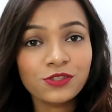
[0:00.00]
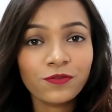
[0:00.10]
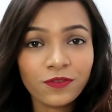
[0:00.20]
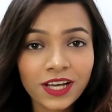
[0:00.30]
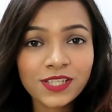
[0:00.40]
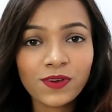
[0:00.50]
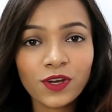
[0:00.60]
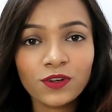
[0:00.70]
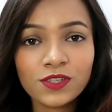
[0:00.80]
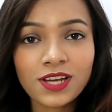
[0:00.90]
So first
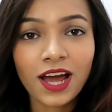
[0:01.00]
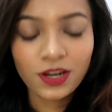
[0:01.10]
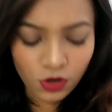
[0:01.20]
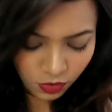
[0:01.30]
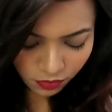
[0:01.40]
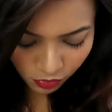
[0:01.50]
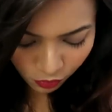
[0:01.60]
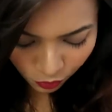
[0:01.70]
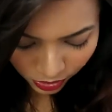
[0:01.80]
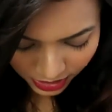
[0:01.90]
we're going to start off
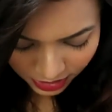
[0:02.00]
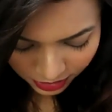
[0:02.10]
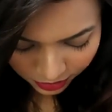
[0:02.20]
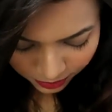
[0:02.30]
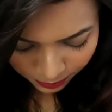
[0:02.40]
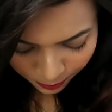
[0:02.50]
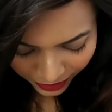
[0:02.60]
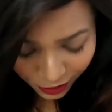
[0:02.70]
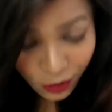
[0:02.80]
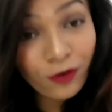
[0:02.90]
with
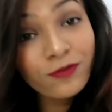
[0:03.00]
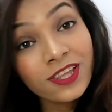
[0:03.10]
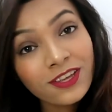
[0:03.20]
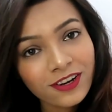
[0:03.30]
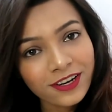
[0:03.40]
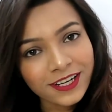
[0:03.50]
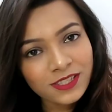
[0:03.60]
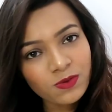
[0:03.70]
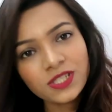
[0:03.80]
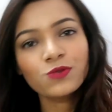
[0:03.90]
pair of
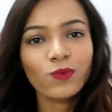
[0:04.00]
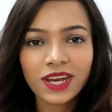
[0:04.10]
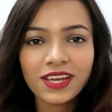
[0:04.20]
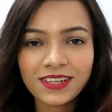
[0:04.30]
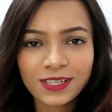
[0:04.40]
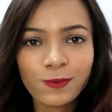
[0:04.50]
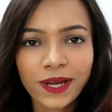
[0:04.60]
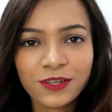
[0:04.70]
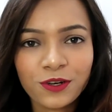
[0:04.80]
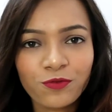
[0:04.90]
earrings, which is very
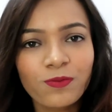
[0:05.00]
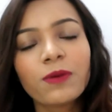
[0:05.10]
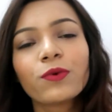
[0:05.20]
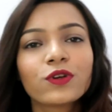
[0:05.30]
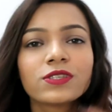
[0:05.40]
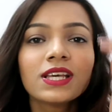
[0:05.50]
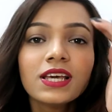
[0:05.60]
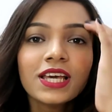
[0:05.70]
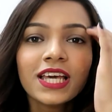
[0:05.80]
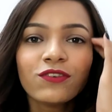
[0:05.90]
unexpected of me, because
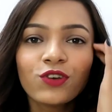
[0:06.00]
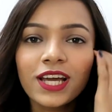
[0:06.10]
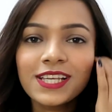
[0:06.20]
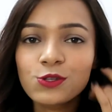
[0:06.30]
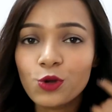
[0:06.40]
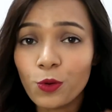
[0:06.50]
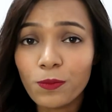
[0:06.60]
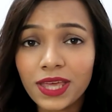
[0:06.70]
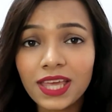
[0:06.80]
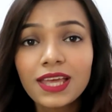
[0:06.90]
if you guys know
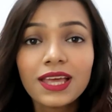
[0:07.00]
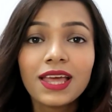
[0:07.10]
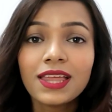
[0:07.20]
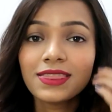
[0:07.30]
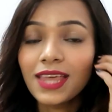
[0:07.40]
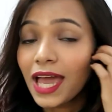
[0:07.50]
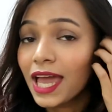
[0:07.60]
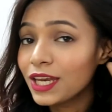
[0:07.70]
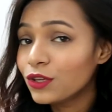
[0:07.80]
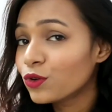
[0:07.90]
me,
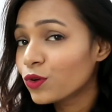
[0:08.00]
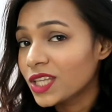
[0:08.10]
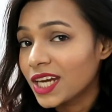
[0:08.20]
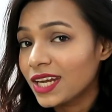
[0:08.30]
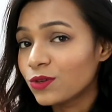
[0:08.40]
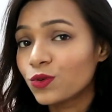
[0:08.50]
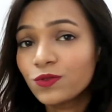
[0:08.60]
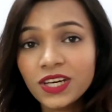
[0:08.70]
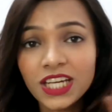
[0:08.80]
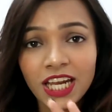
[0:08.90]
then you know that I
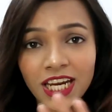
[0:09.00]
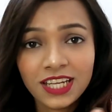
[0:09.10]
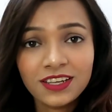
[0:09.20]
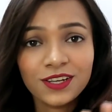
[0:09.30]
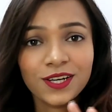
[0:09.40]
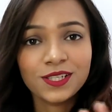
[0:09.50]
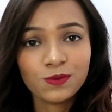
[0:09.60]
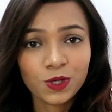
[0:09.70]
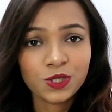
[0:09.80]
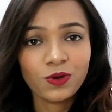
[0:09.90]
don't wear any
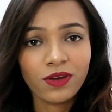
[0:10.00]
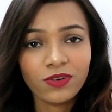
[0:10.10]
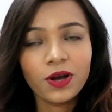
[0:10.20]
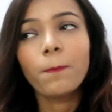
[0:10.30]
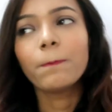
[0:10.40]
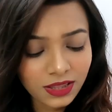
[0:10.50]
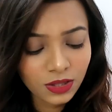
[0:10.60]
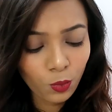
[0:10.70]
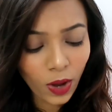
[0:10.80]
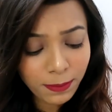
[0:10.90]
earrings whatsoever.
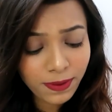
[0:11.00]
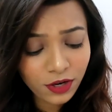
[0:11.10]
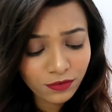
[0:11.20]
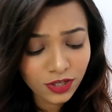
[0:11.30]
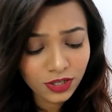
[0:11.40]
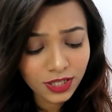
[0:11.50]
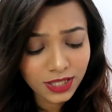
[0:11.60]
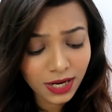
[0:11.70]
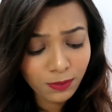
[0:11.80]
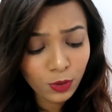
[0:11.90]
The one pair of earring
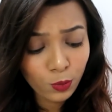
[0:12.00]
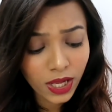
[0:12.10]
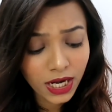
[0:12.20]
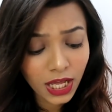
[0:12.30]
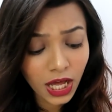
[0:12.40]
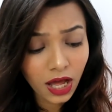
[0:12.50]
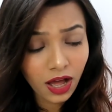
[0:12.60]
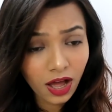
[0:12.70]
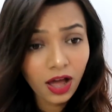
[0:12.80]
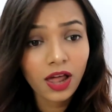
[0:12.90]
that I've been wearing
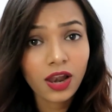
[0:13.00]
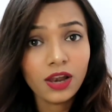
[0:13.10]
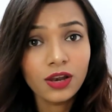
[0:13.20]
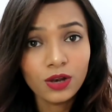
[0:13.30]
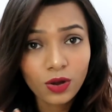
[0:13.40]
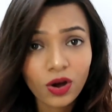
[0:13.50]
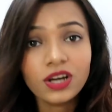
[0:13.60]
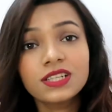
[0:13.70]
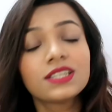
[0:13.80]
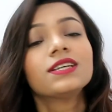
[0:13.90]
a
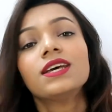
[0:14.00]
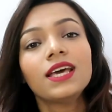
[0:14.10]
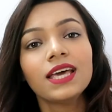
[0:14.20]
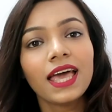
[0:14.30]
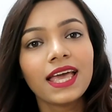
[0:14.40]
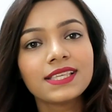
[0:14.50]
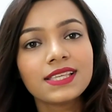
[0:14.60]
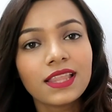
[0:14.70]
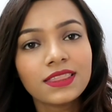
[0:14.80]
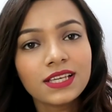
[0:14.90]
lot
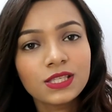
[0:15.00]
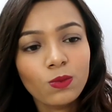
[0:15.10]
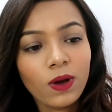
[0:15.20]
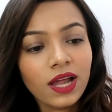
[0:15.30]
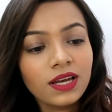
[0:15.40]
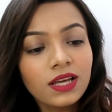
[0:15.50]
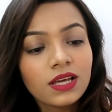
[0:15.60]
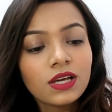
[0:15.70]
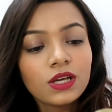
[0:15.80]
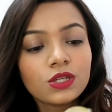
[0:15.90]
is this one.
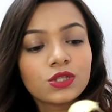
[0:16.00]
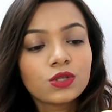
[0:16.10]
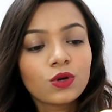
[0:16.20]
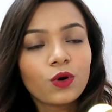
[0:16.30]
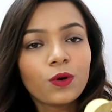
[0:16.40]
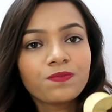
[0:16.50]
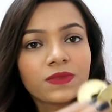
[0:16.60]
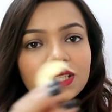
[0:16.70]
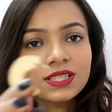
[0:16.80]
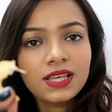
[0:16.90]
So
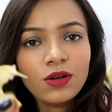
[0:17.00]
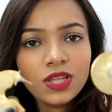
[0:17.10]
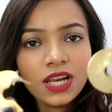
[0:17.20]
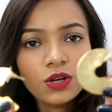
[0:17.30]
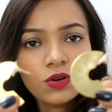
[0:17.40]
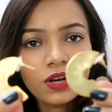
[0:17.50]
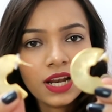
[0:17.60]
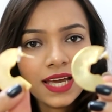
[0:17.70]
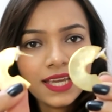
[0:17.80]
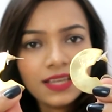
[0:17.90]
this is how they look
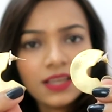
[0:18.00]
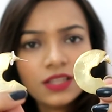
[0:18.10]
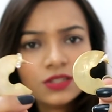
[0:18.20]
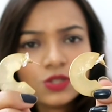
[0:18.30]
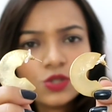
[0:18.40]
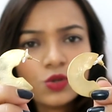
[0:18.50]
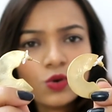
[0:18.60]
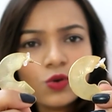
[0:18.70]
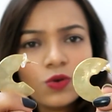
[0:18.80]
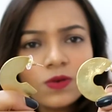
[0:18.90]
like. They're
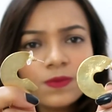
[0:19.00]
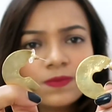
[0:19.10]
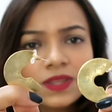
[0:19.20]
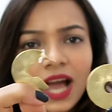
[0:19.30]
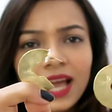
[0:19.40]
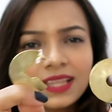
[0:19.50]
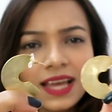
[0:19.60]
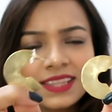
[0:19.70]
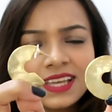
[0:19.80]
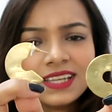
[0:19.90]
so
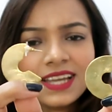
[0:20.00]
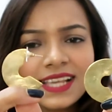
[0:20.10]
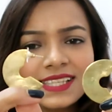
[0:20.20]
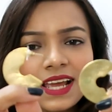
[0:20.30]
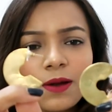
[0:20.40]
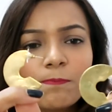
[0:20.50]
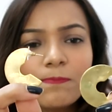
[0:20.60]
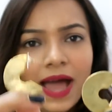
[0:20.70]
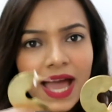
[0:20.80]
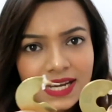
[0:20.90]
I think it has like a
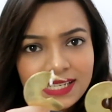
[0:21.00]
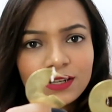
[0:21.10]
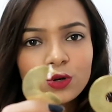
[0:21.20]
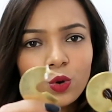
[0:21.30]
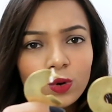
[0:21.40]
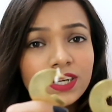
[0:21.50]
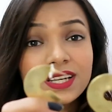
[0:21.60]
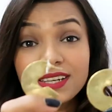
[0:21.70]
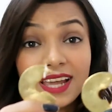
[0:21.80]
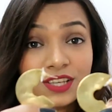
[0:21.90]
matte gold
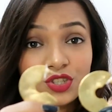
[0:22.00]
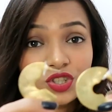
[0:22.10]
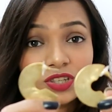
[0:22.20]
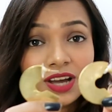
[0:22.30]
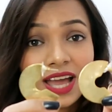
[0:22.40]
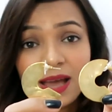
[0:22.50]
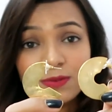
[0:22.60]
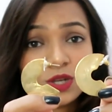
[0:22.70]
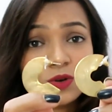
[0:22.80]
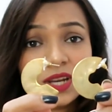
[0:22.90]
texture. I
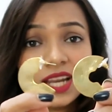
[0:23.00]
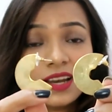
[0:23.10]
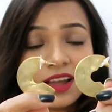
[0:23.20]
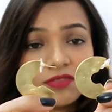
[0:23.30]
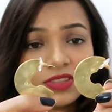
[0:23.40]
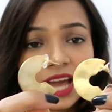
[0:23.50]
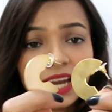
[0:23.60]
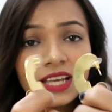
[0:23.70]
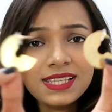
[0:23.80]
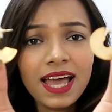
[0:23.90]
absolutely love
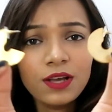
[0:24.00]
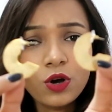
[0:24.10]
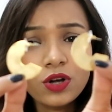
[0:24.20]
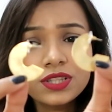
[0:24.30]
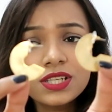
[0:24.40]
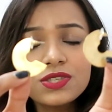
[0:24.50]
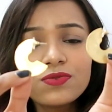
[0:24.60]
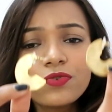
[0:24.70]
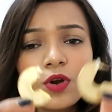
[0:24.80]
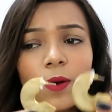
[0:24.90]
that. I got this
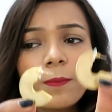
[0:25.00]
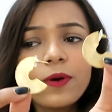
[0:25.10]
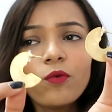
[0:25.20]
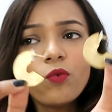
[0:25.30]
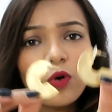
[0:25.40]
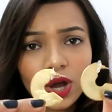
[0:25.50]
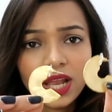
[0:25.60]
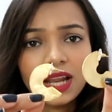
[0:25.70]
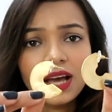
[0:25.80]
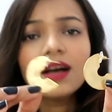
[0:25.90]
from
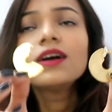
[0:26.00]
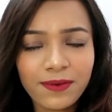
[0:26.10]
Voila.